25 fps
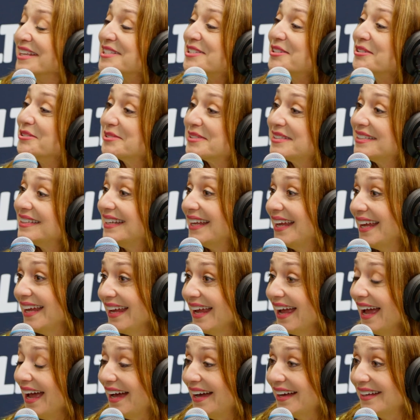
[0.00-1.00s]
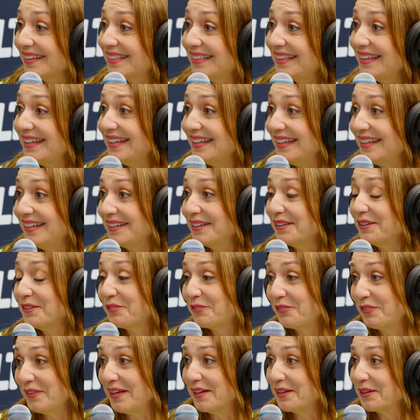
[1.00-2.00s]
So today at the
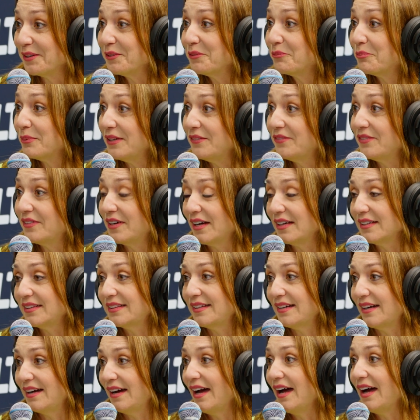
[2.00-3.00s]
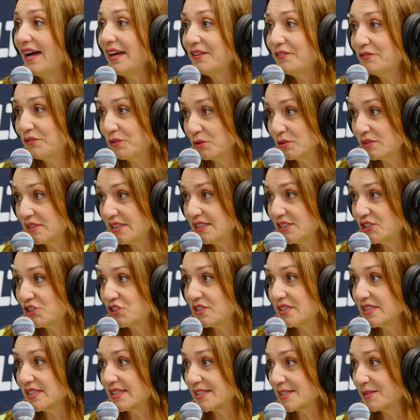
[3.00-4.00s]
fair, we've got the high voltage
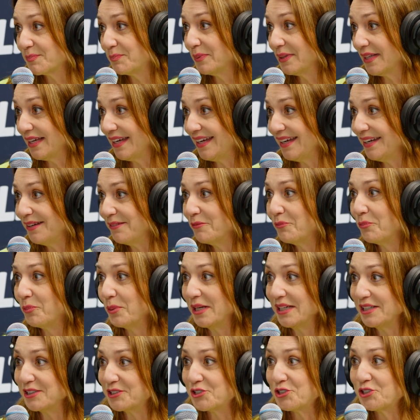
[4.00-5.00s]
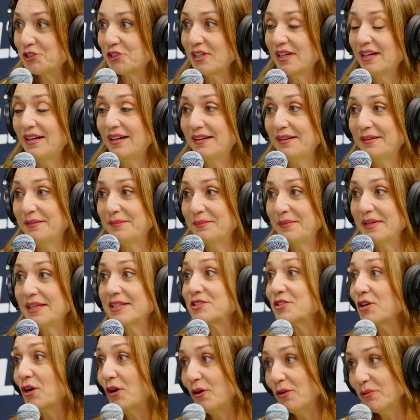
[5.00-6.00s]
display, which
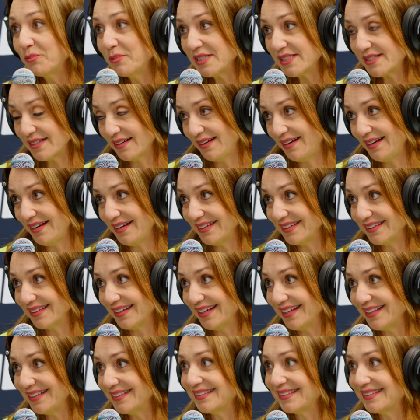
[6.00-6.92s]
is always a highlight.